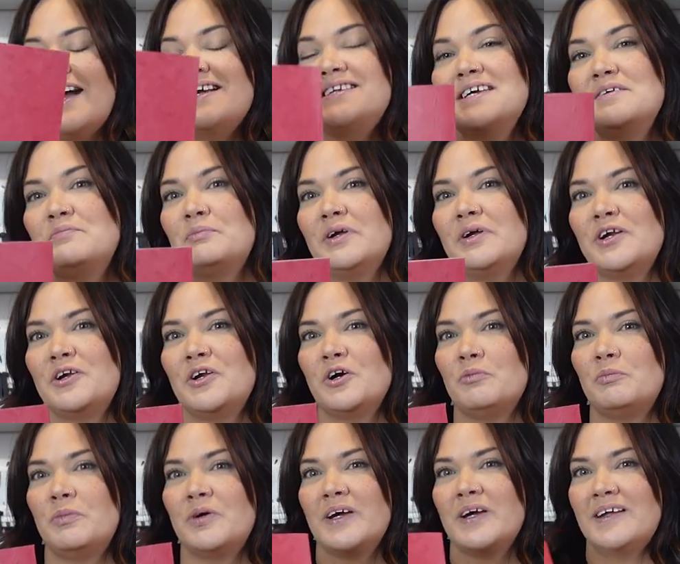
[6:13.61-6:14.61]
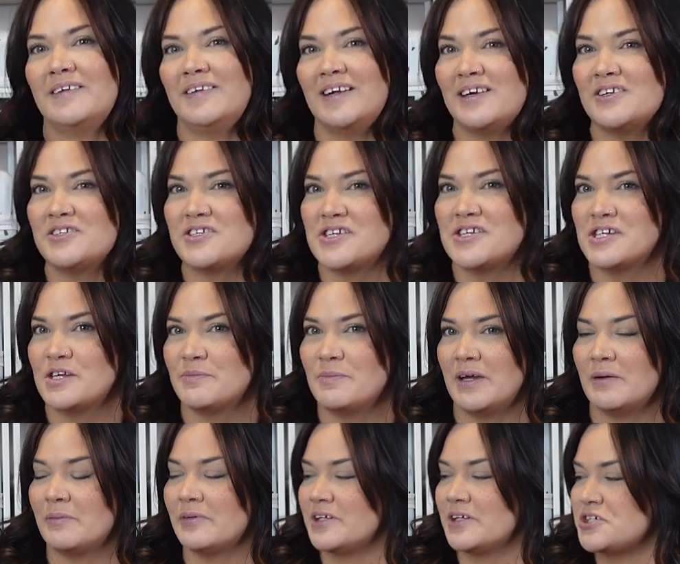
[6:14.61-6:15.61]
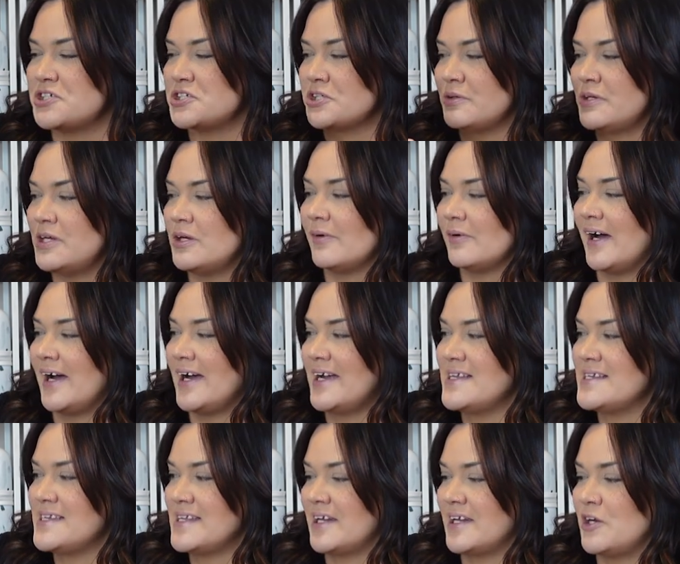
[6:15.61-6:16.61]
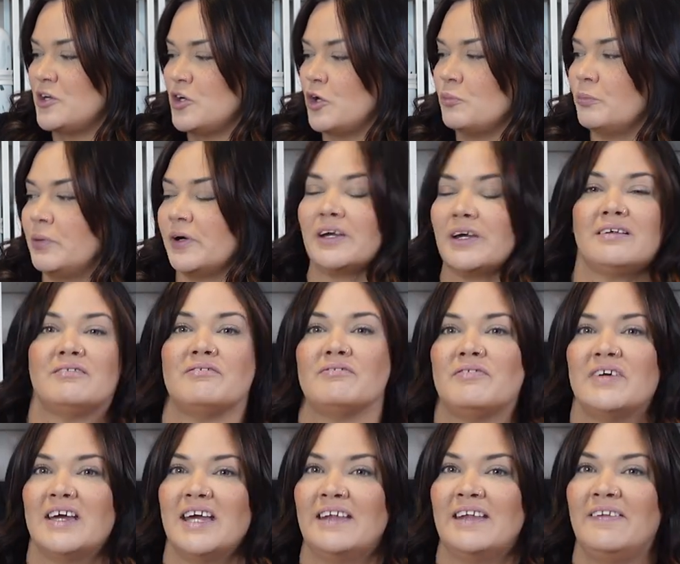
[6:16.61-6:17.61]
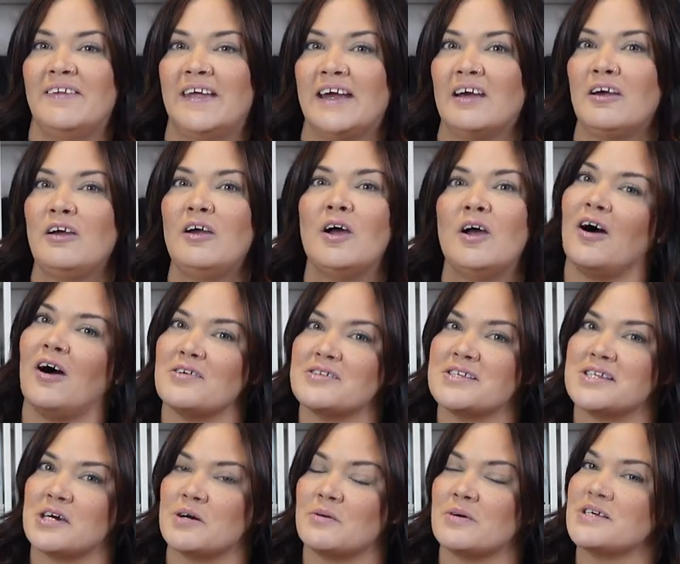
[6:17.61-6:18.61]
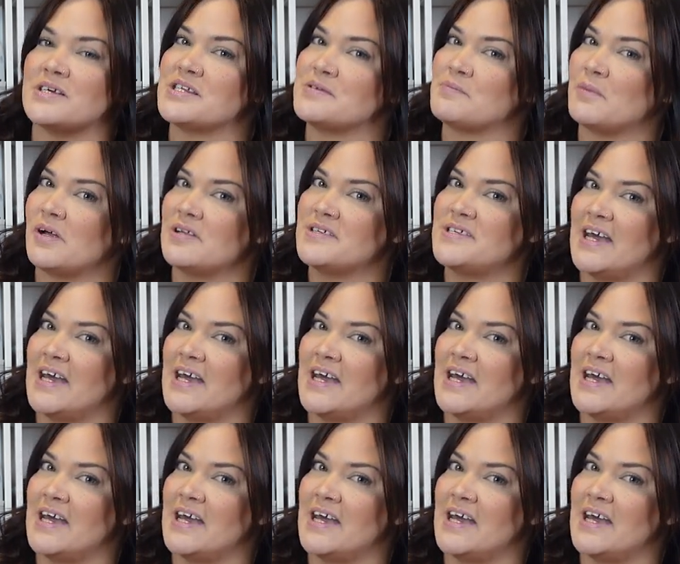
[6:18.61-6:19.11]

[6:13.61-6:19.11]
I did put a notebook in there just to be able to show you guys that a notebook can fit in there. Also a small